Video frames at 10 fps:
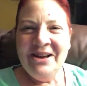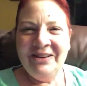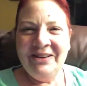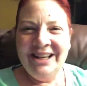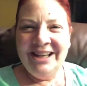
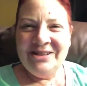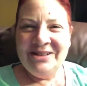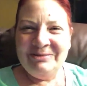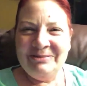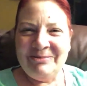well, I used to
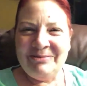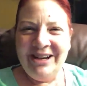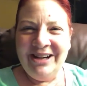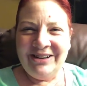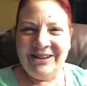make my
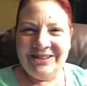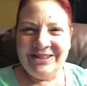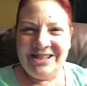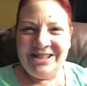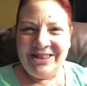girls
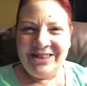take their